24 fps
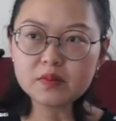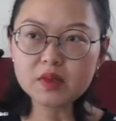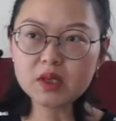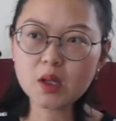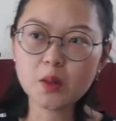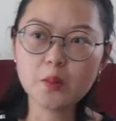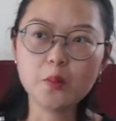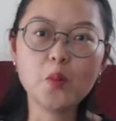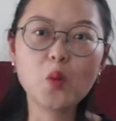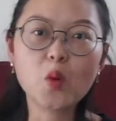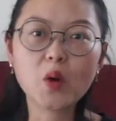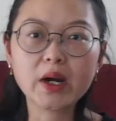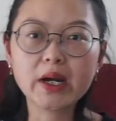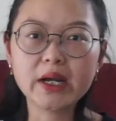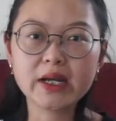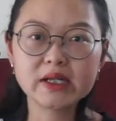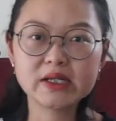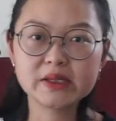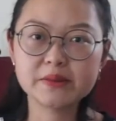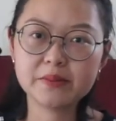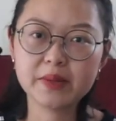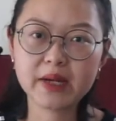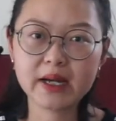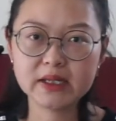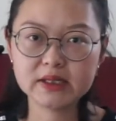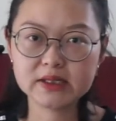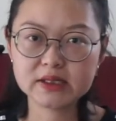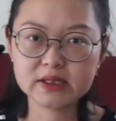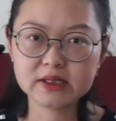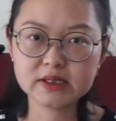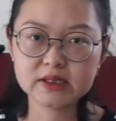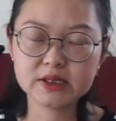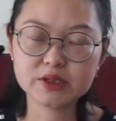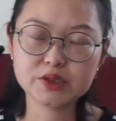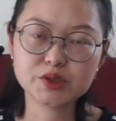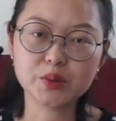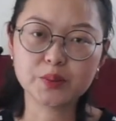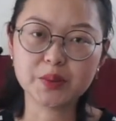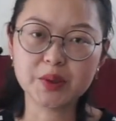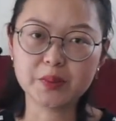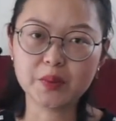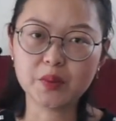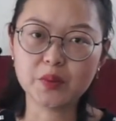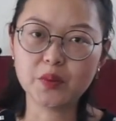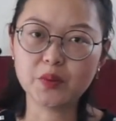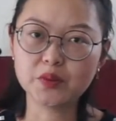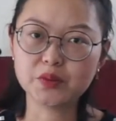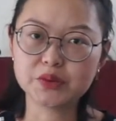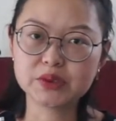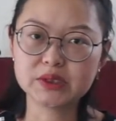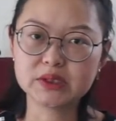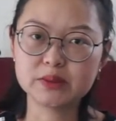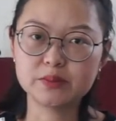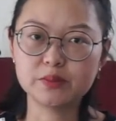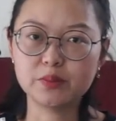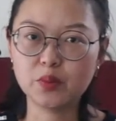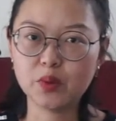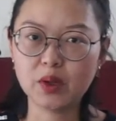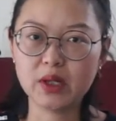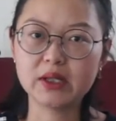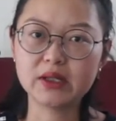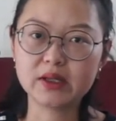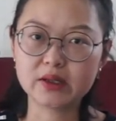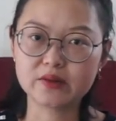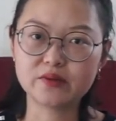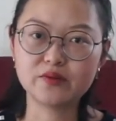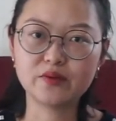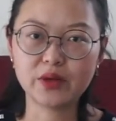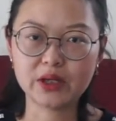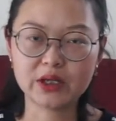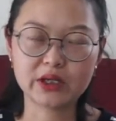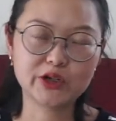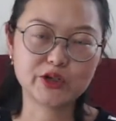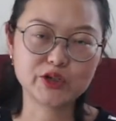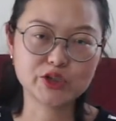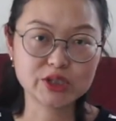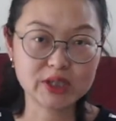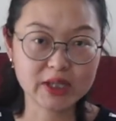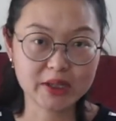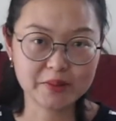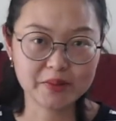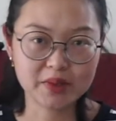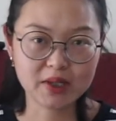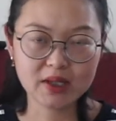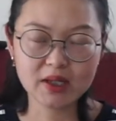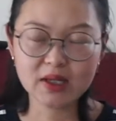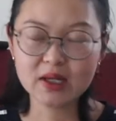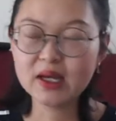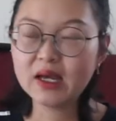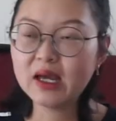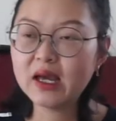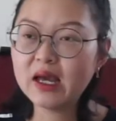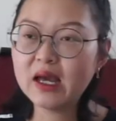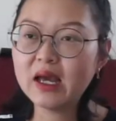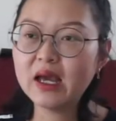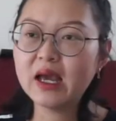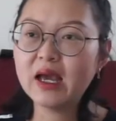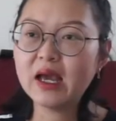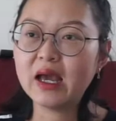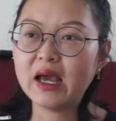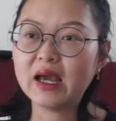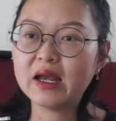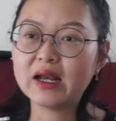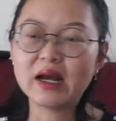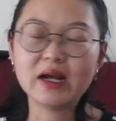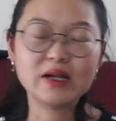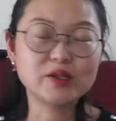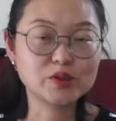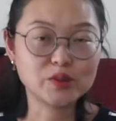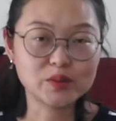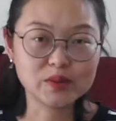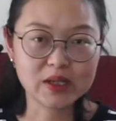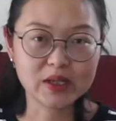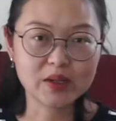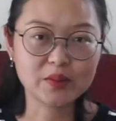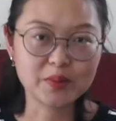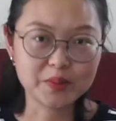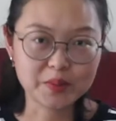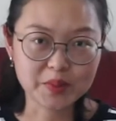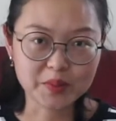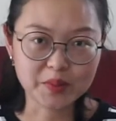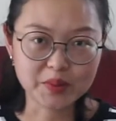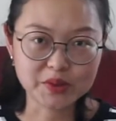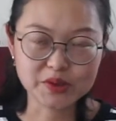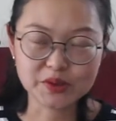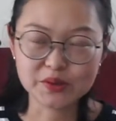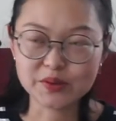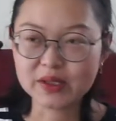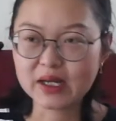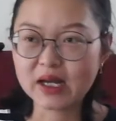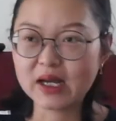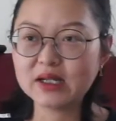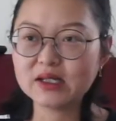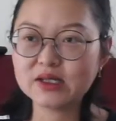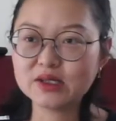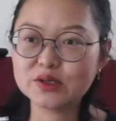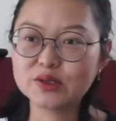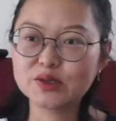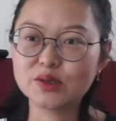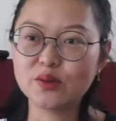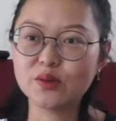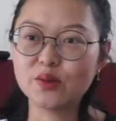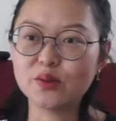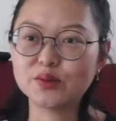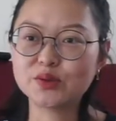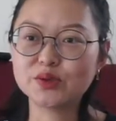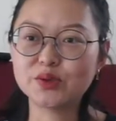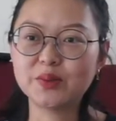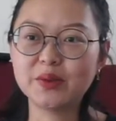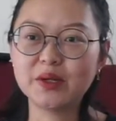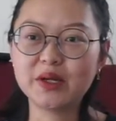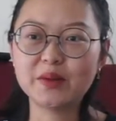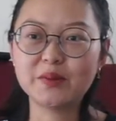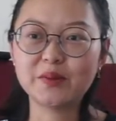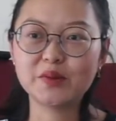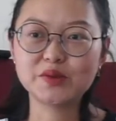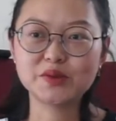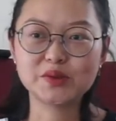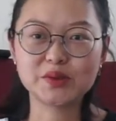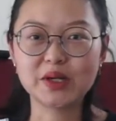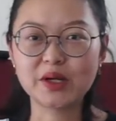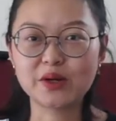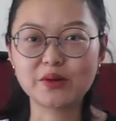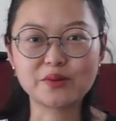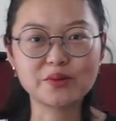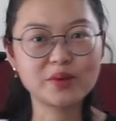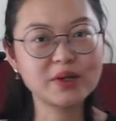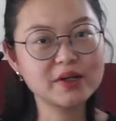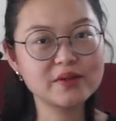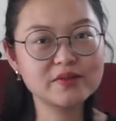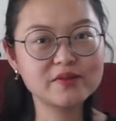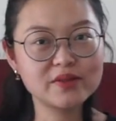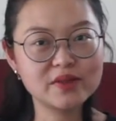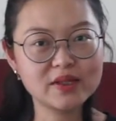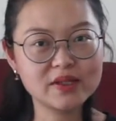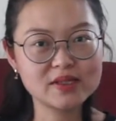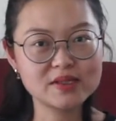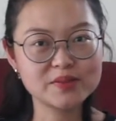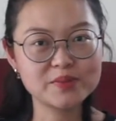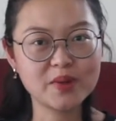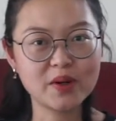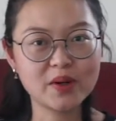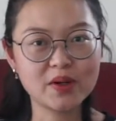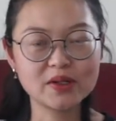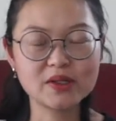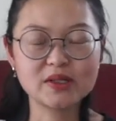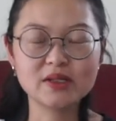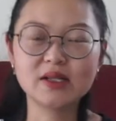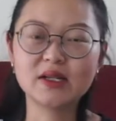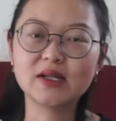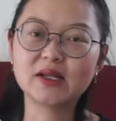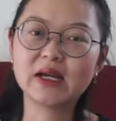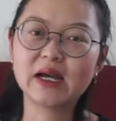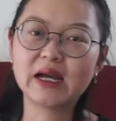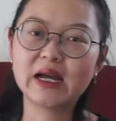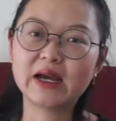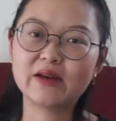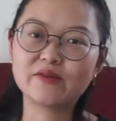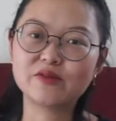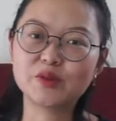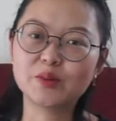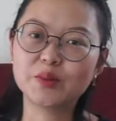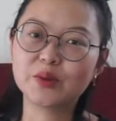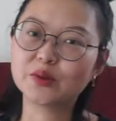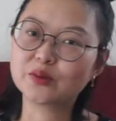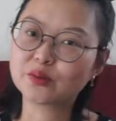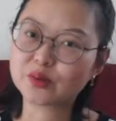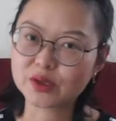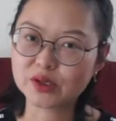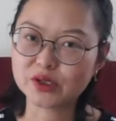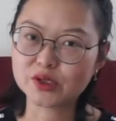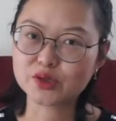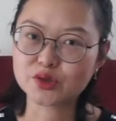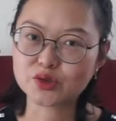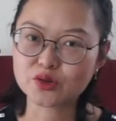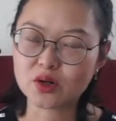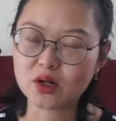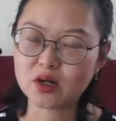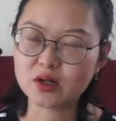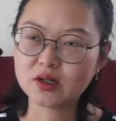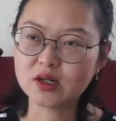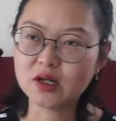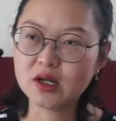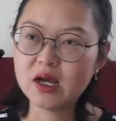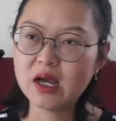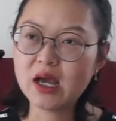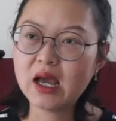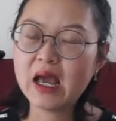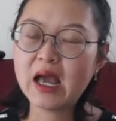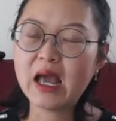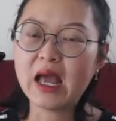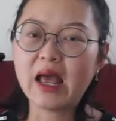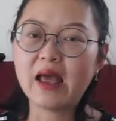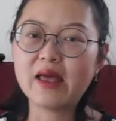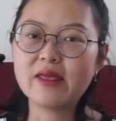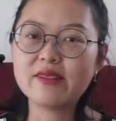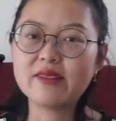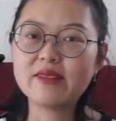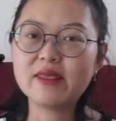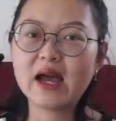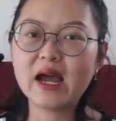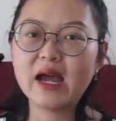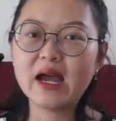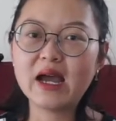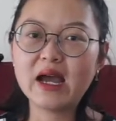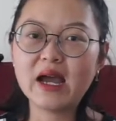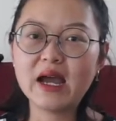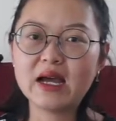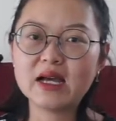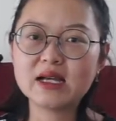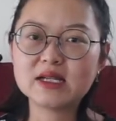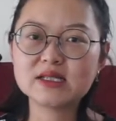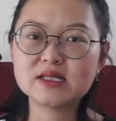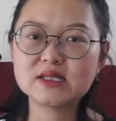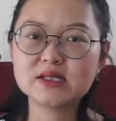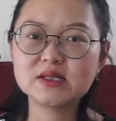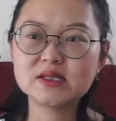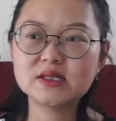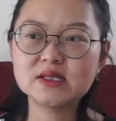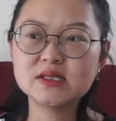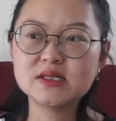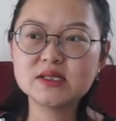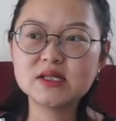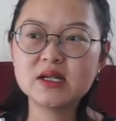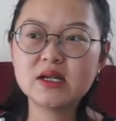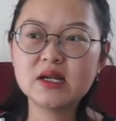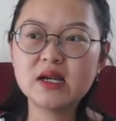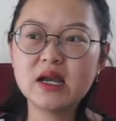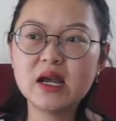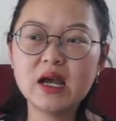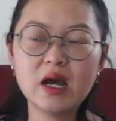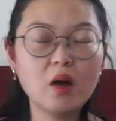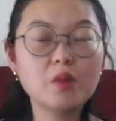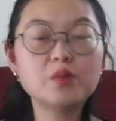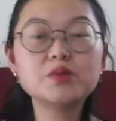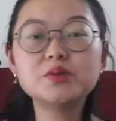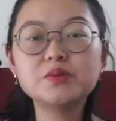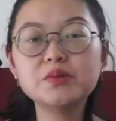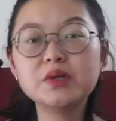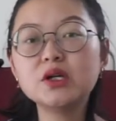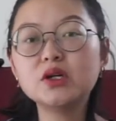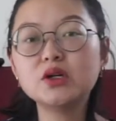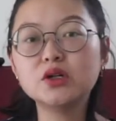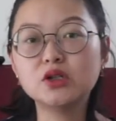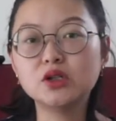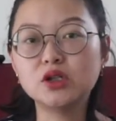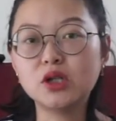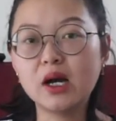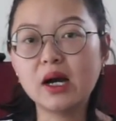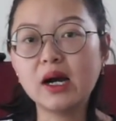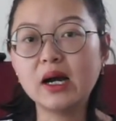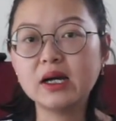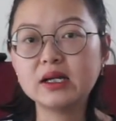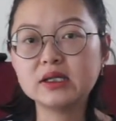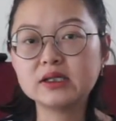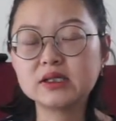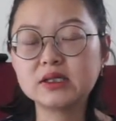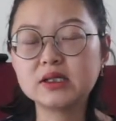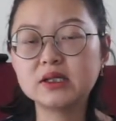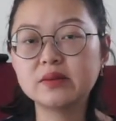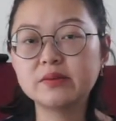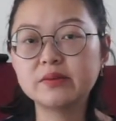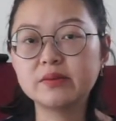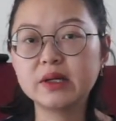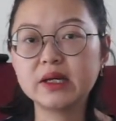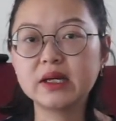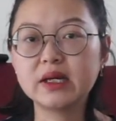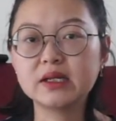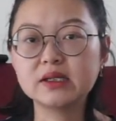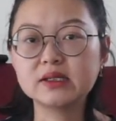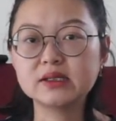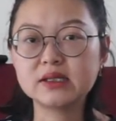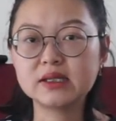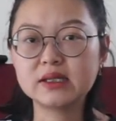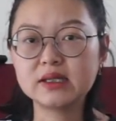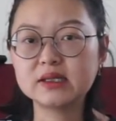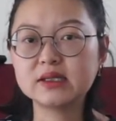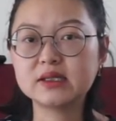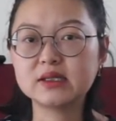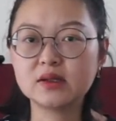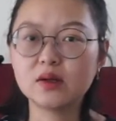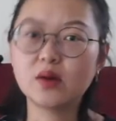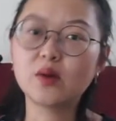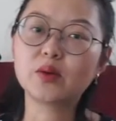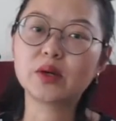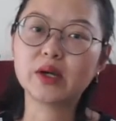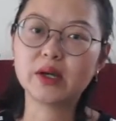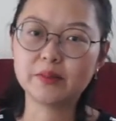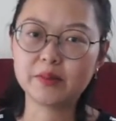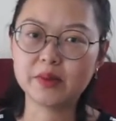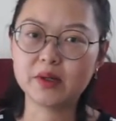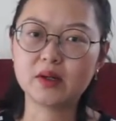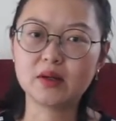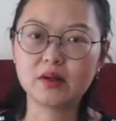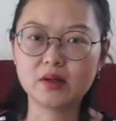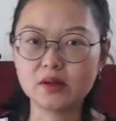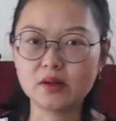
more independent so people won't point their fingers at me. And I don't like when people do that. So to be able to get rid of this part, then I have to be really strong. And that has helped me a lot because okay, man,